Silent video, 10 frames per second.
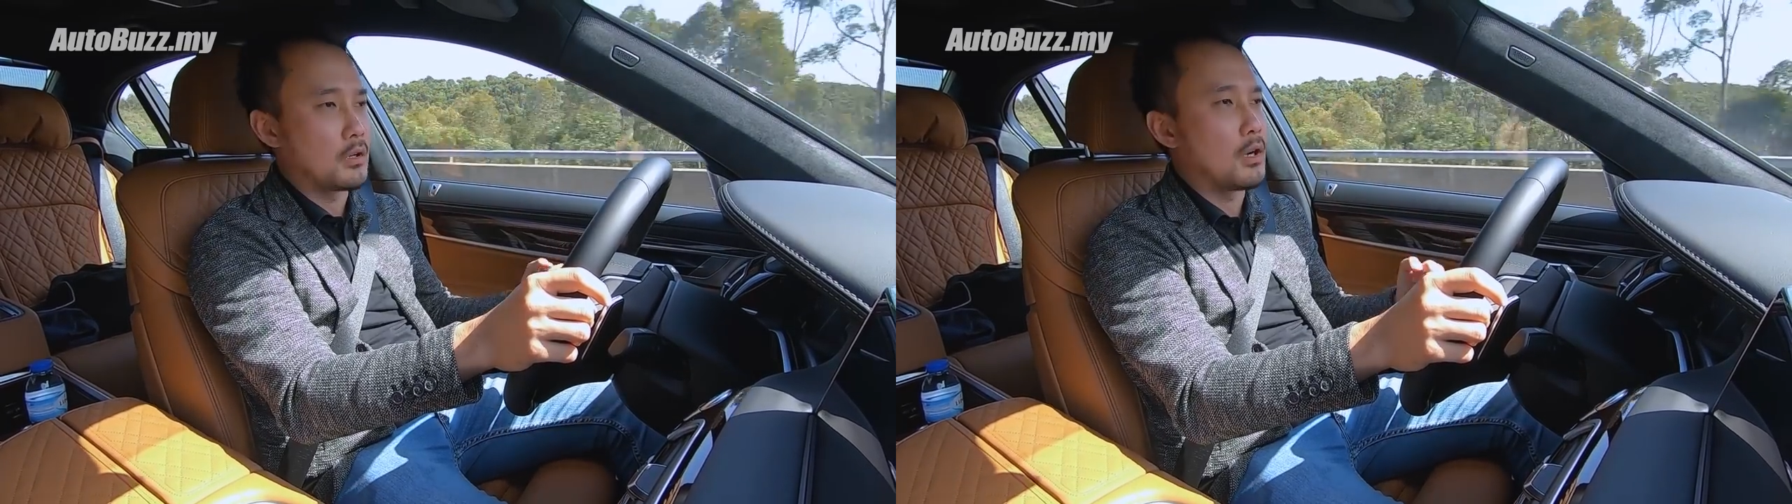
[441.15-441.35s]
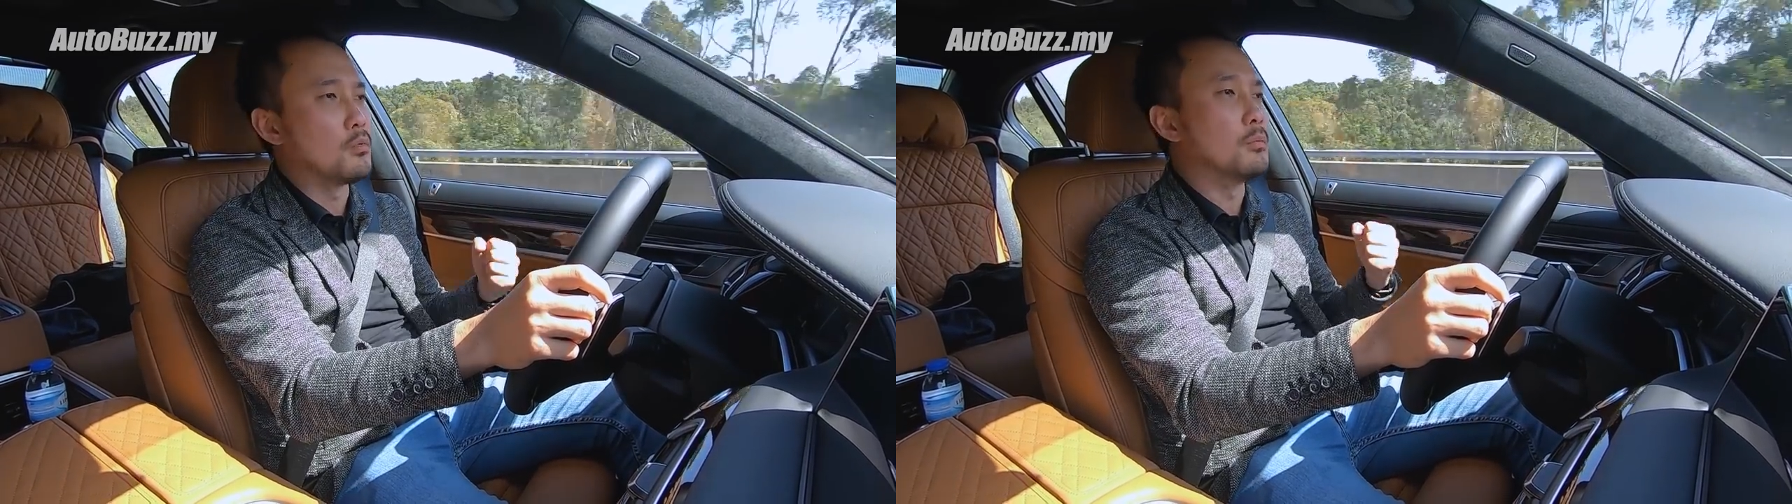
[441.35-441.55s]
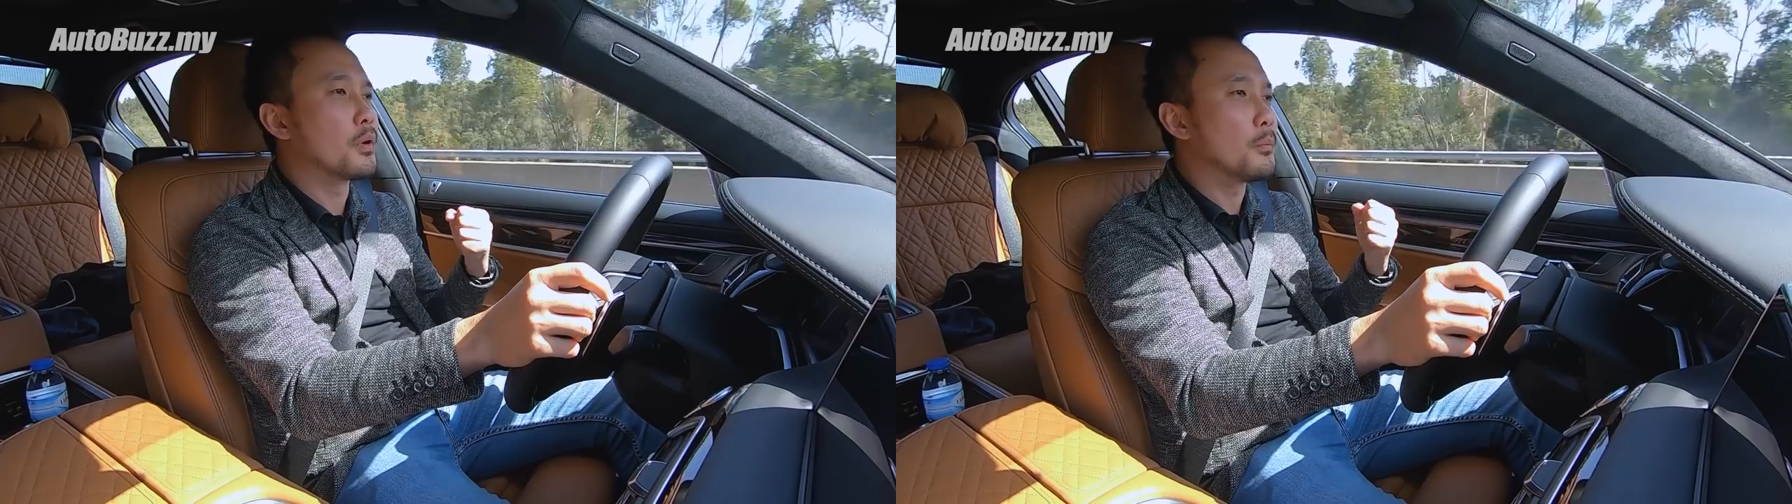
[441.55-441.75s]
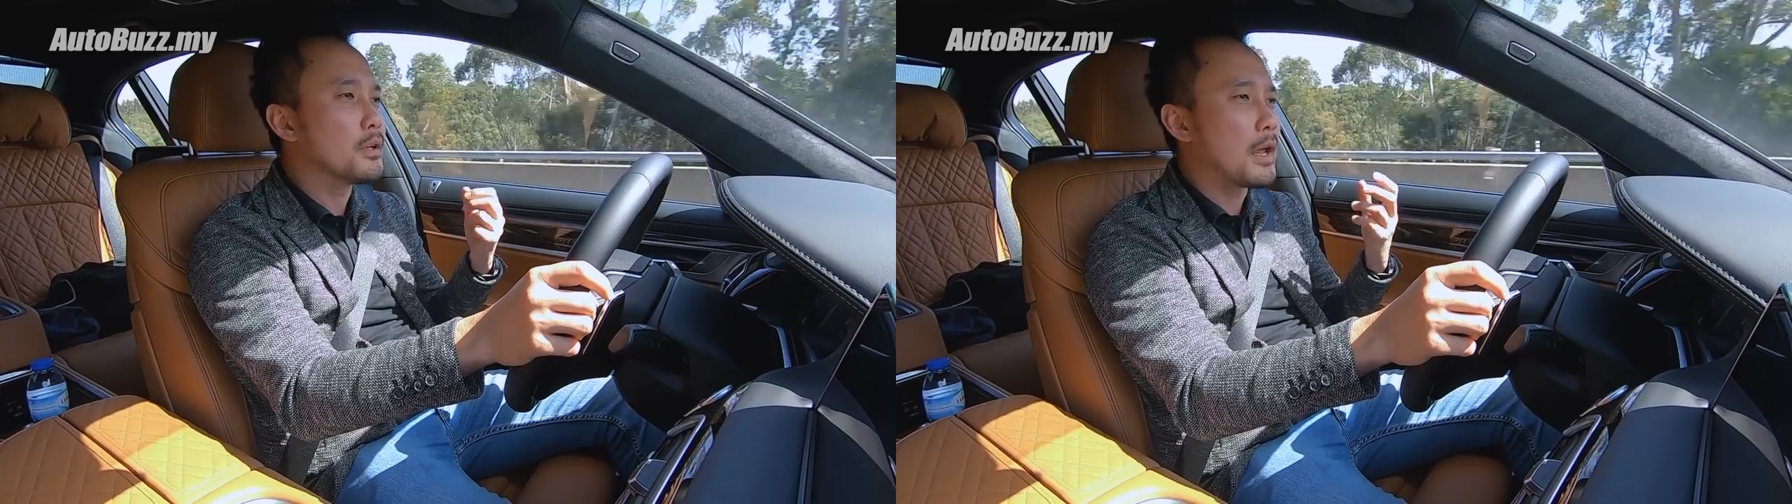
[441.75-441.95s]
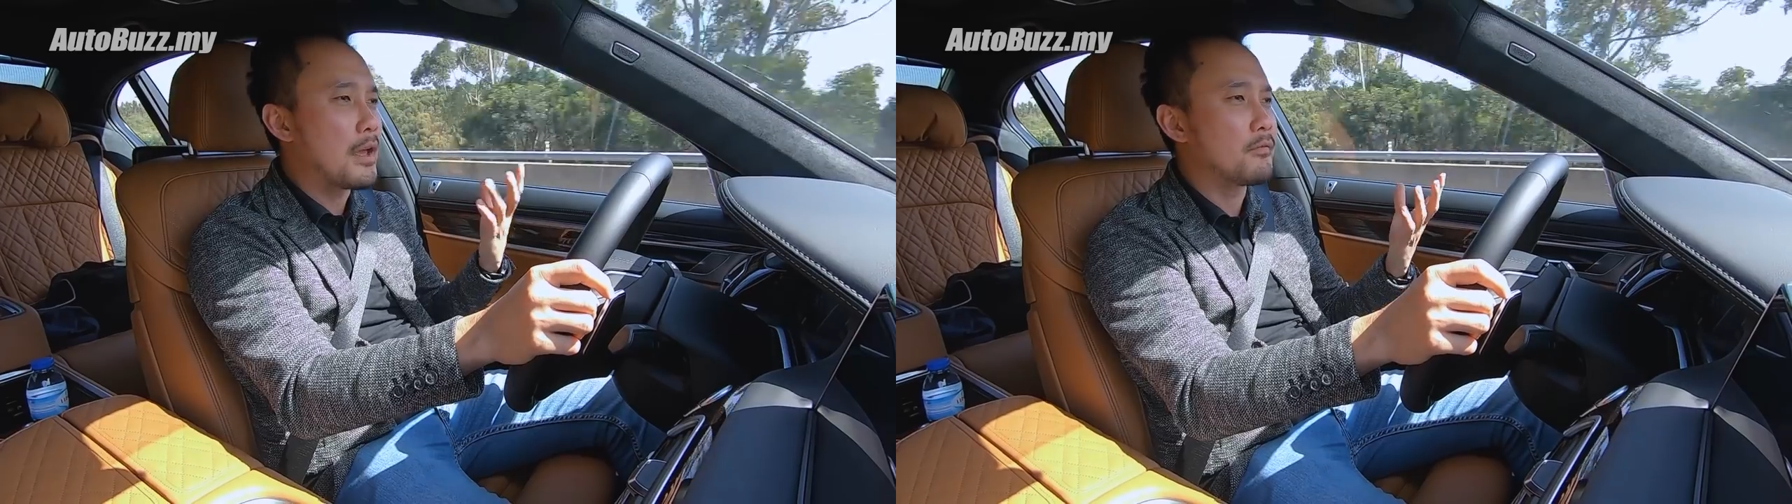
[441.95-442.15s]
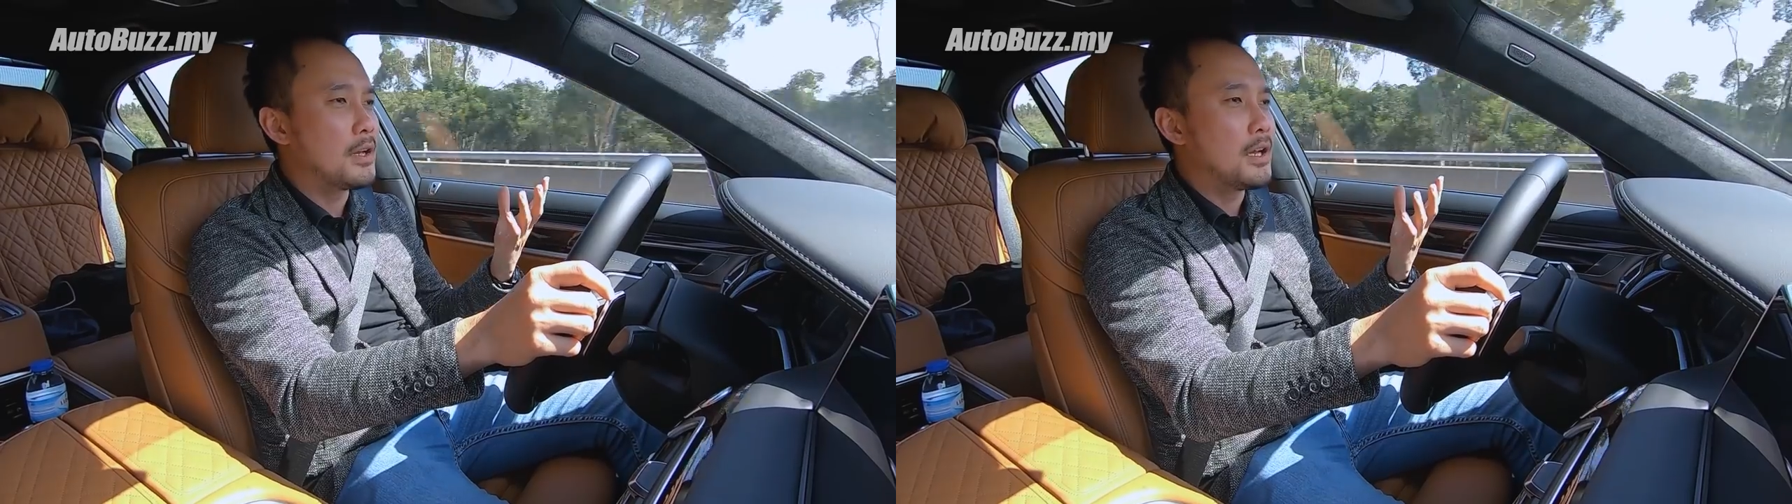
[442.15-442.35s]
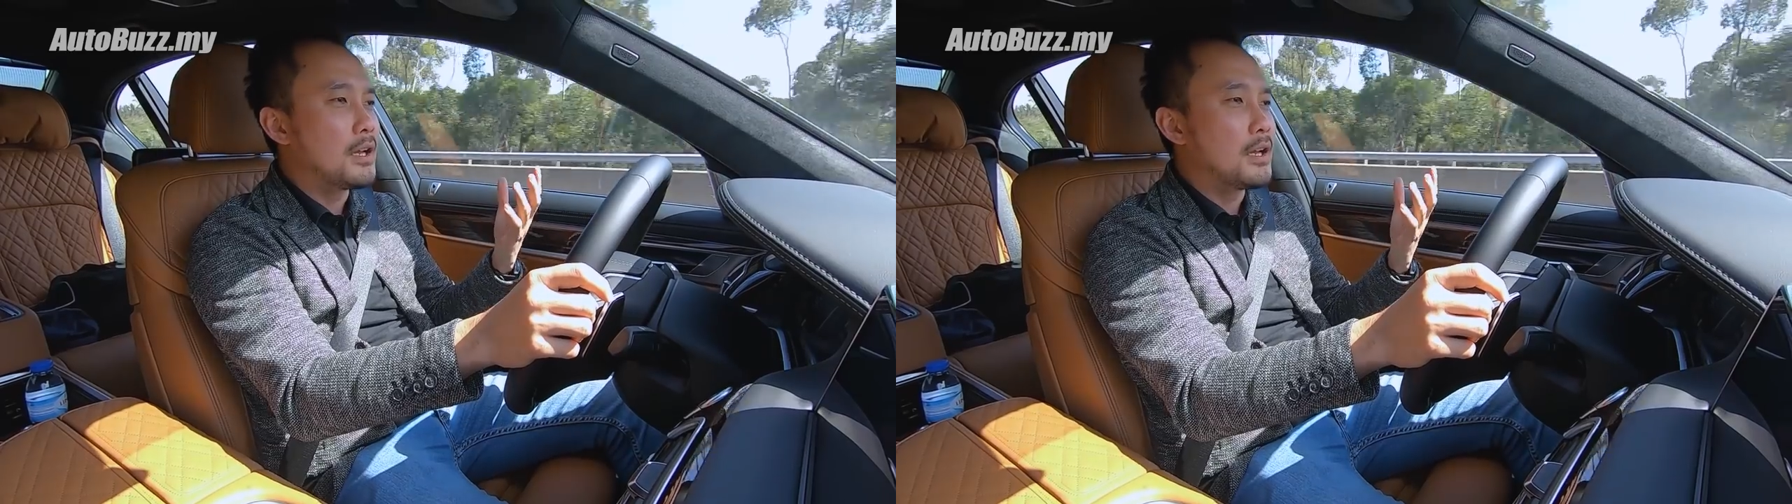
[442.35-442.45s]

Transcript: a car will probably have